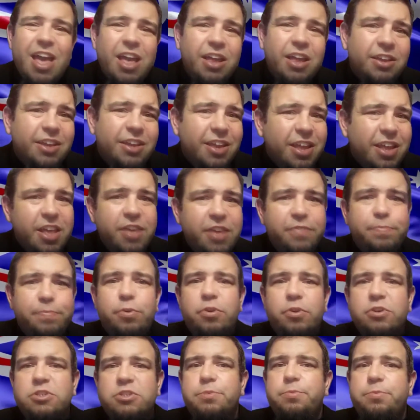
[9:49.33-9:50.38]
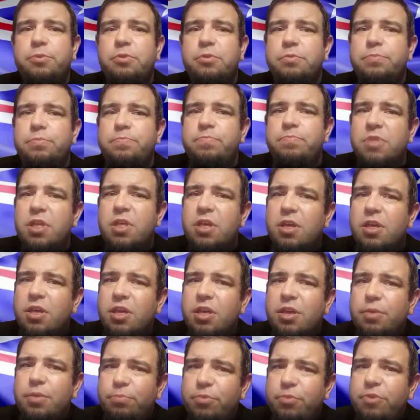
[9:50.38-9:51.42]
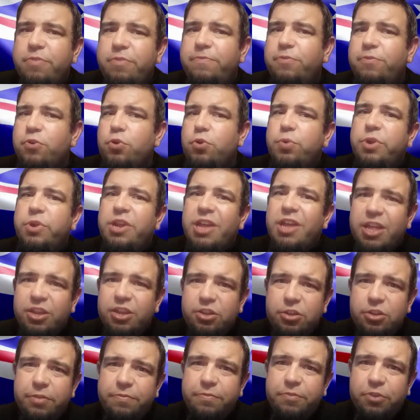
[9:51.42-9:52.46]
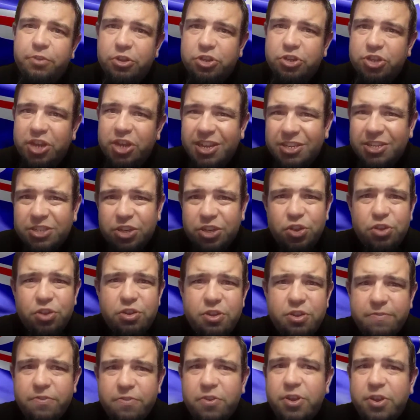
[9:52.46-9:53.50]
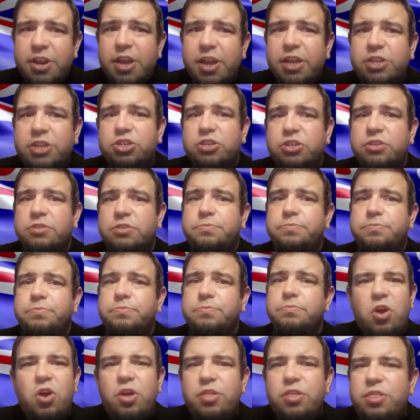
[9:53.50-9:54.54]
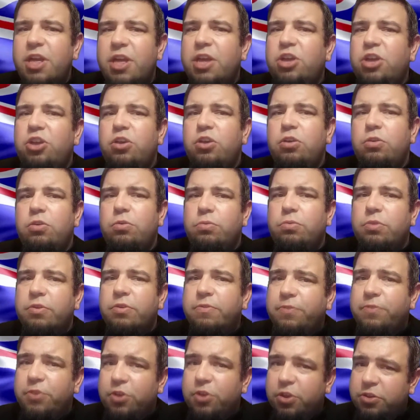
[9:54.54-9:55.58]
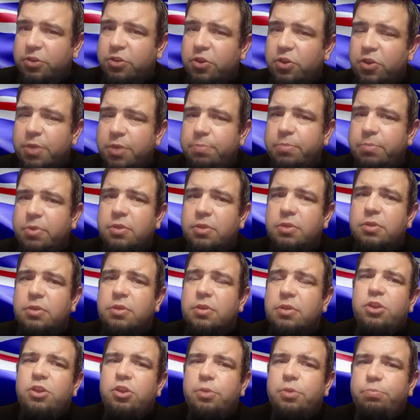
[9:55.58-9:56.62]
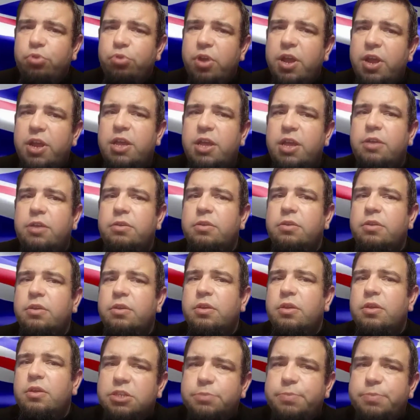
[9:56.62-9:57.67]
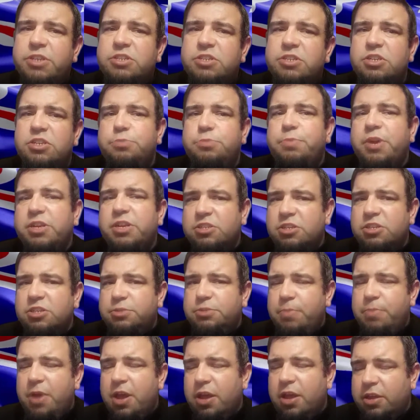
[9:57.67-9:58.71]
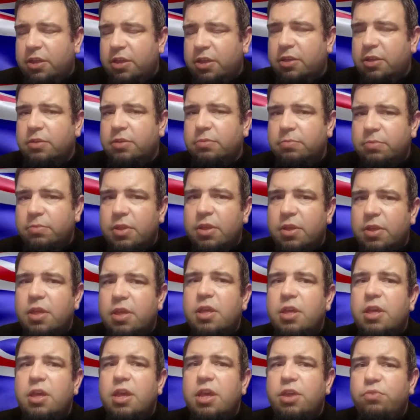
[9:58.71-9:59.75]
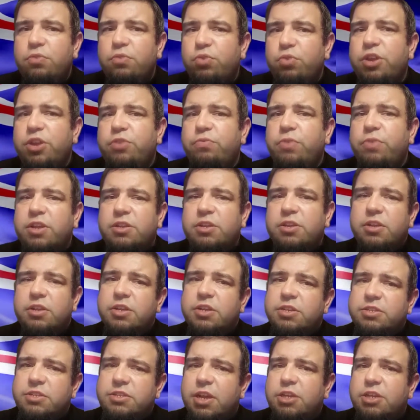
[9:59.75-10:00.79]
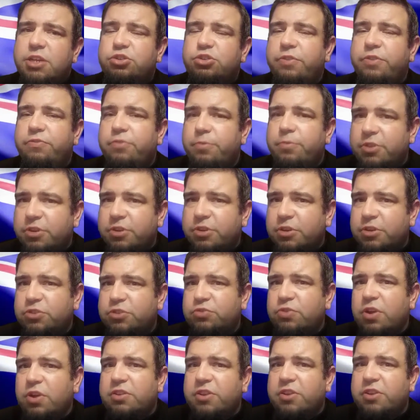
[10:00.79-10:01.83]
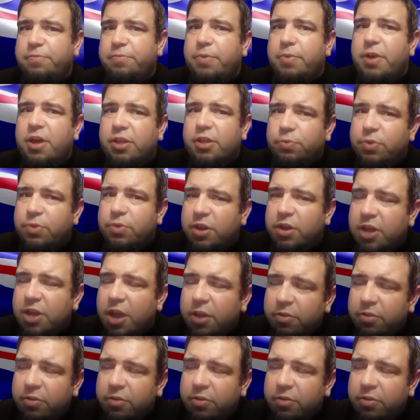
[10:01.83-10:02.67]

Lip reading: and, if possible, move forward into the future as a unified nation. I thank you for your time, and I pray this message makes its mark in redirecting this country from the destructive path we